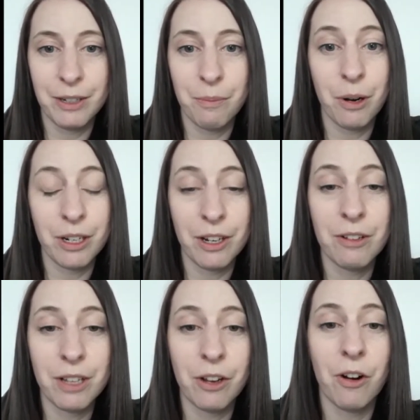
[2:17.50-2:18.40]
but I
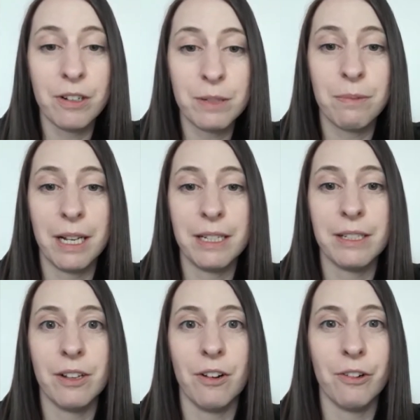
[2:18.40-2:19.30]
know that God's
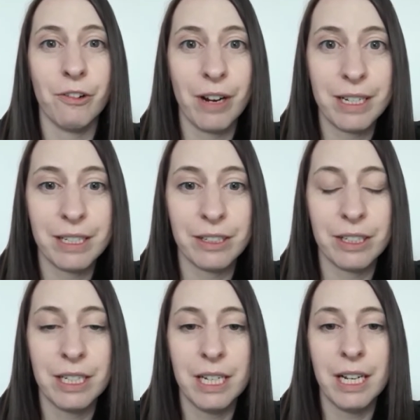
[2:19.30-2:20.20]
plans are
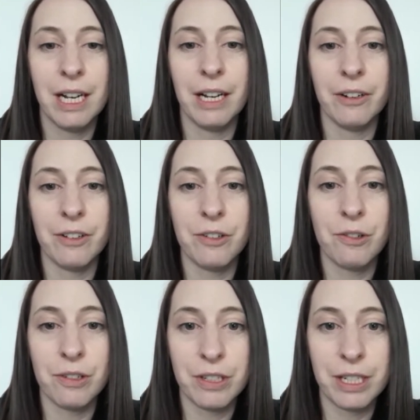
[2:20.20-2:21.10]
greater and I
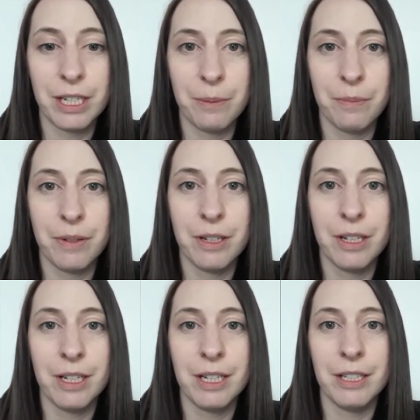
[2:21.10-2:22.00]
trust Him
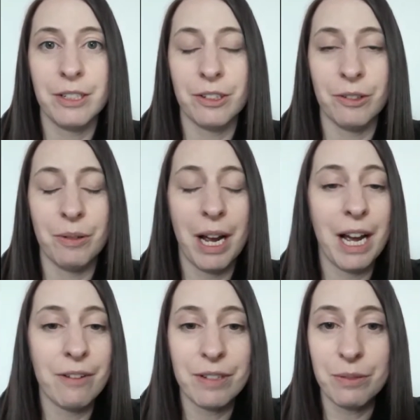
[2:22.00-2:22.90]
to
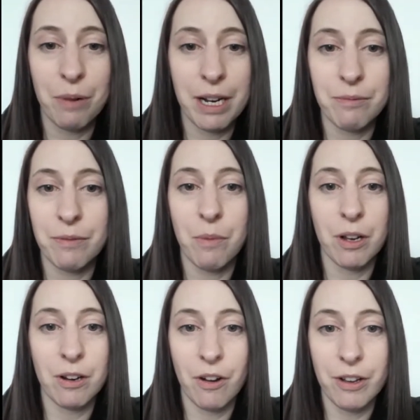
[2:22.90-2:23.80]
have His way with
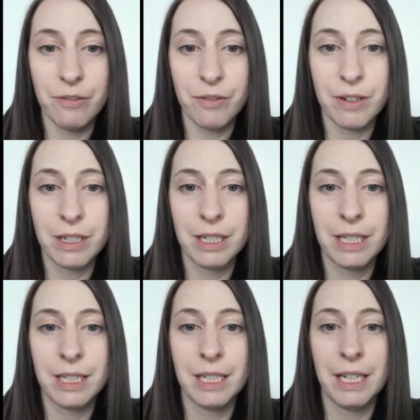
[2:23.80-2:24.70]
my life
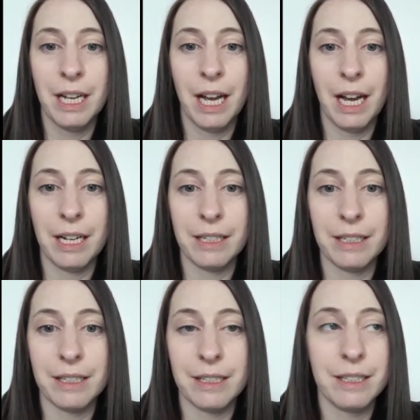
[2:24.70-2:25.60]

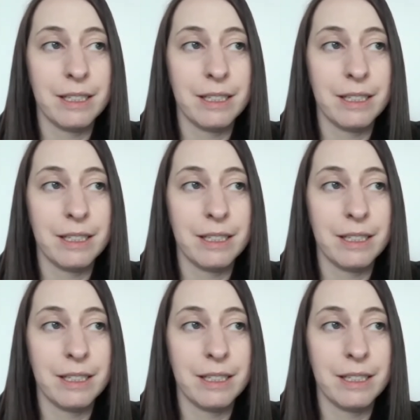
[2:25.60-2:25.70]
and